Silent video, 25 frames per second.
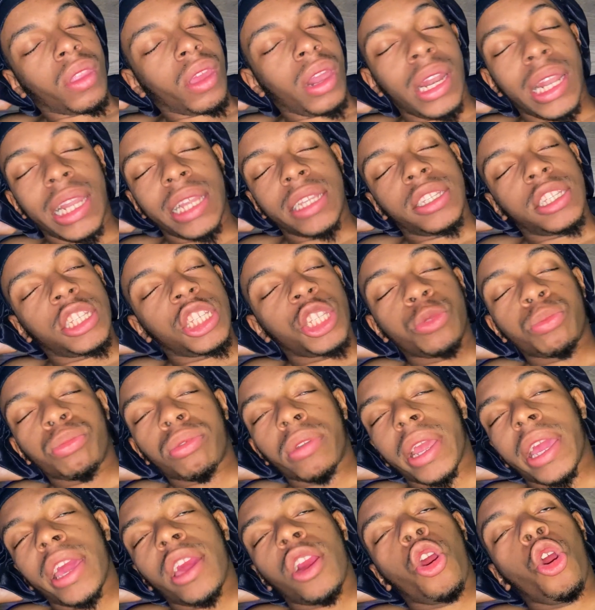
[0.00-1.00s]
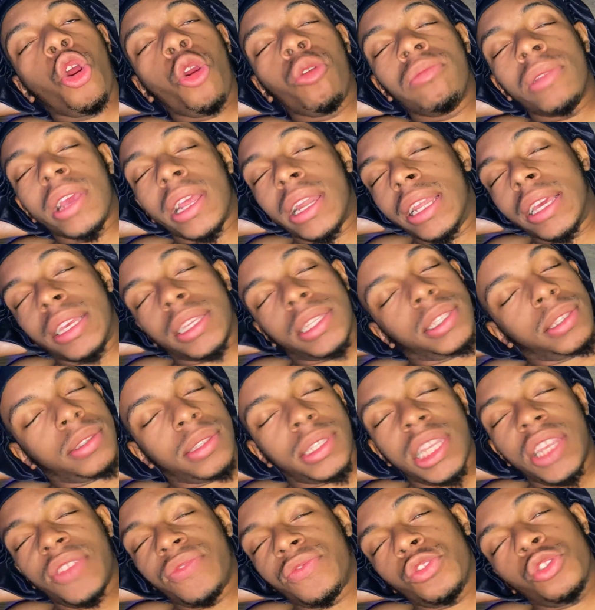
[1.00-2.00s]
let's just pray and hope that this
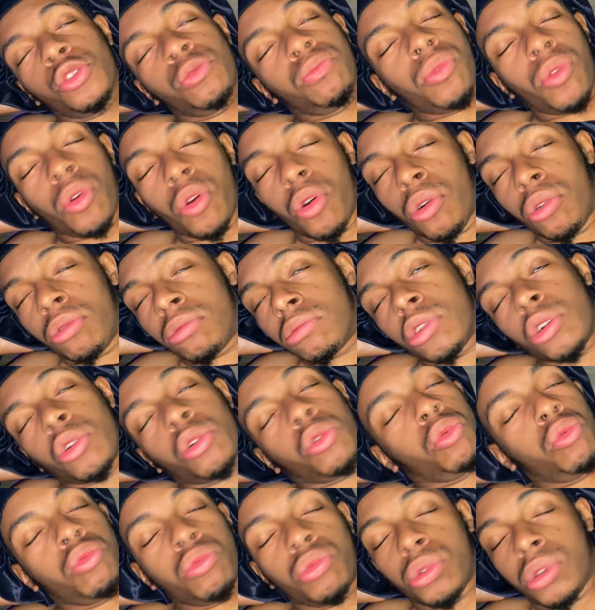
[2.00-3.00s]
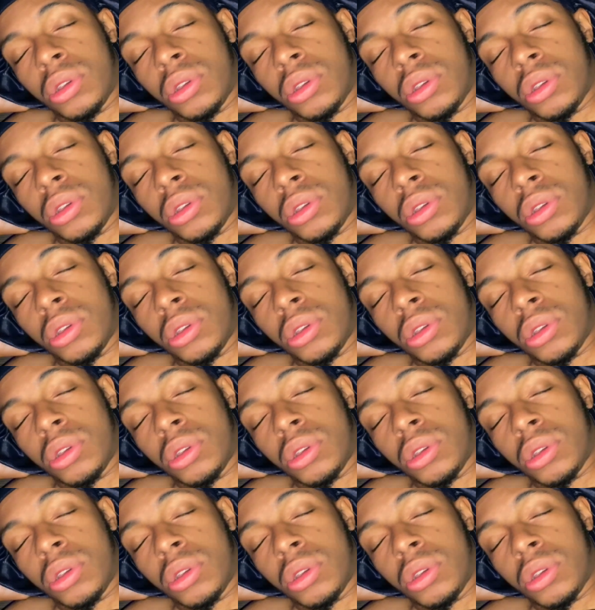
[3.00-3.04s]
seafood ball go